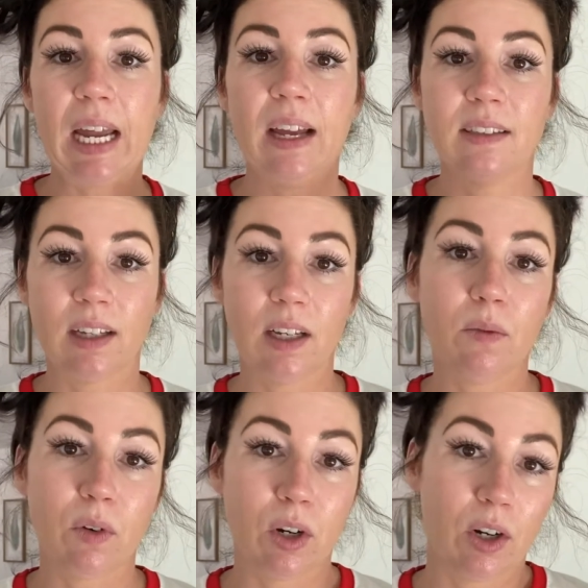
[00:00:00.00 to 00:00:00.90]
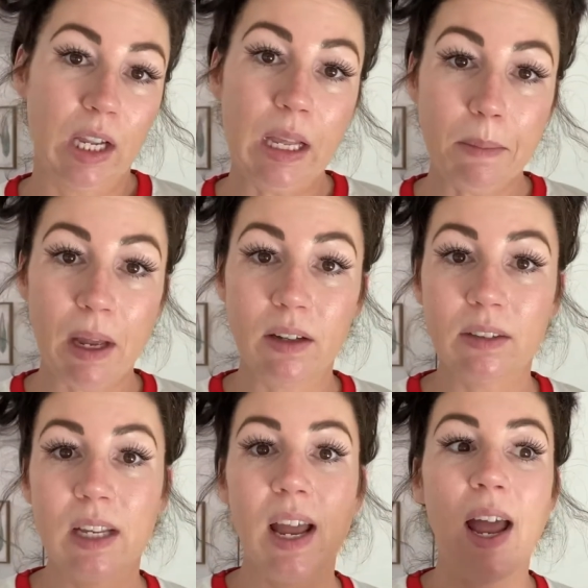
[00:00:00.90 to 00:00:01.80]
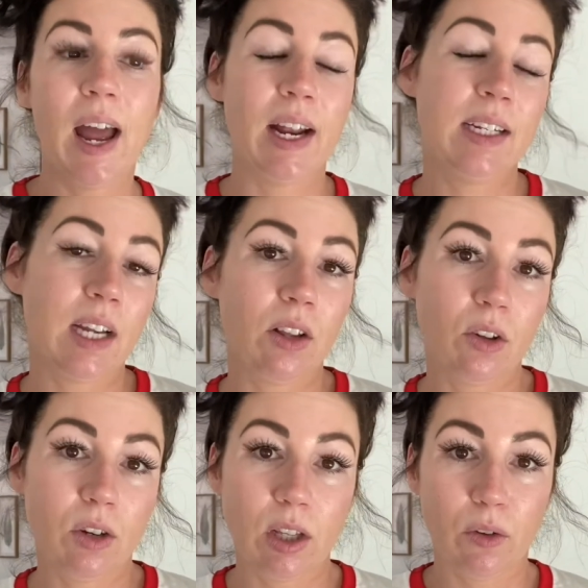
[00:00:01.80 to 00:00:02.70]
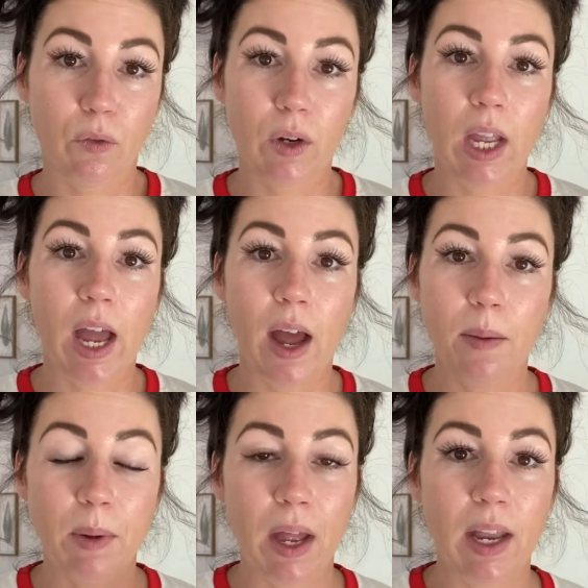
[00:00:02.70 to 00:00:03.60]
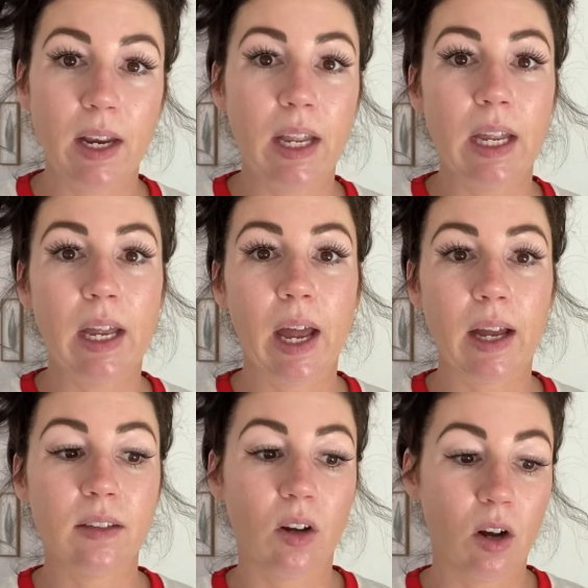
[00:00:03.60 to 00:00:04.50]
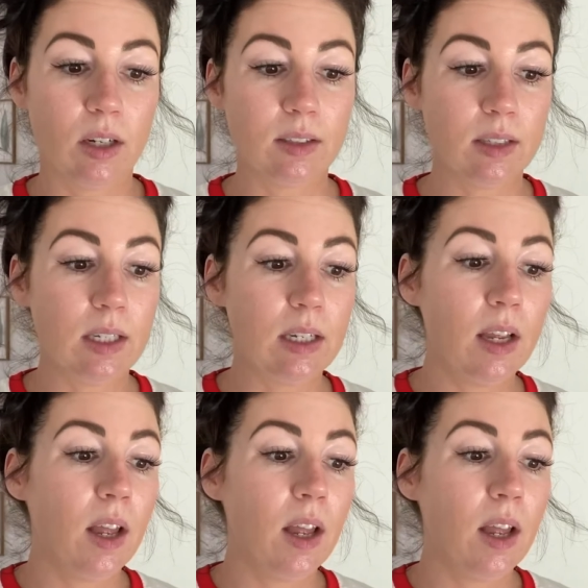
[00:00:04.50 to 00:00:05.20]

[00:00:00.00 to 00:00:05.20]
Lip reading: I signed up for her emails and I downloaded the free app, and it has honestly,